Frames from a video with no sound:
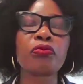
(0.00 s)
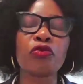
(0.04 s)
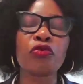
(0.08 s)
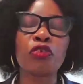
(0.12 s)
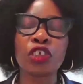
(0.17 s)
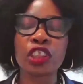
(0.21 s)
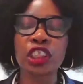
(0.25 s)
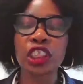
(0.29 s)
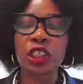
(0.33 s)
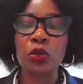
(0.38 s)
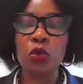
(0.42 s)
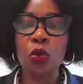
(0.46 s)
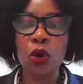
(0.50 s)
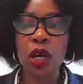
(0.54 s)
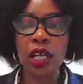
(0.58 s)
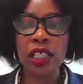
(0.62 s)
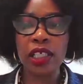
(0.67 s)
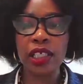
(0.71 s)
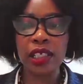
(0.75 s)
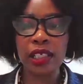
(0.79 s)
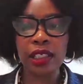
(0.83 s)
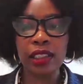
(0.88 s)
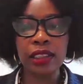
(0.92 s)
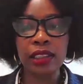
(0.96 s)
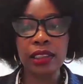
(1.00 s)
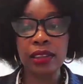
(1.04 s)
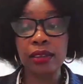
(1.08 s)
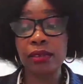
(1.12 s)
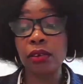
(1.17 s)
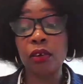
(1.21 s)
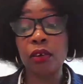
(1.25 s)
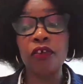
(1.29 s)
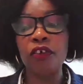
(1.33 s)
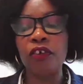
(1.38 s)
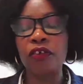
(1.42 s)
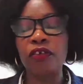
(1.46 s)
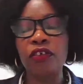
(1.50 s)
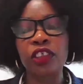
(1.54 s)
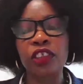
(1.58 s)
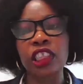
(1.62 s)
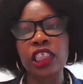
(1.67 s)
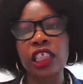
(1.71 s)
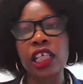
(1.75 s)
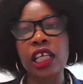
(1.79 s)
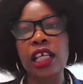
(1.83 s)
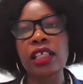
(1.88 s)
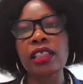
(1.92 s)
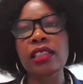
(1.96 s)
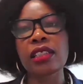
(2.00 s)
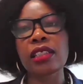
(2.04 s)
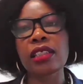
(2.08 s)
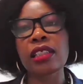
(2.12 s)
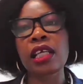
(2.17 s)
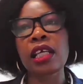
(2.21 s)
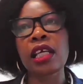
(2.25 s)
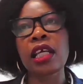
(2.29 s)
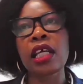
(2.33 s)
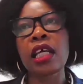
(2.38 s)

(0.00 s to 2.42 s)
41 years. It's over 40 years.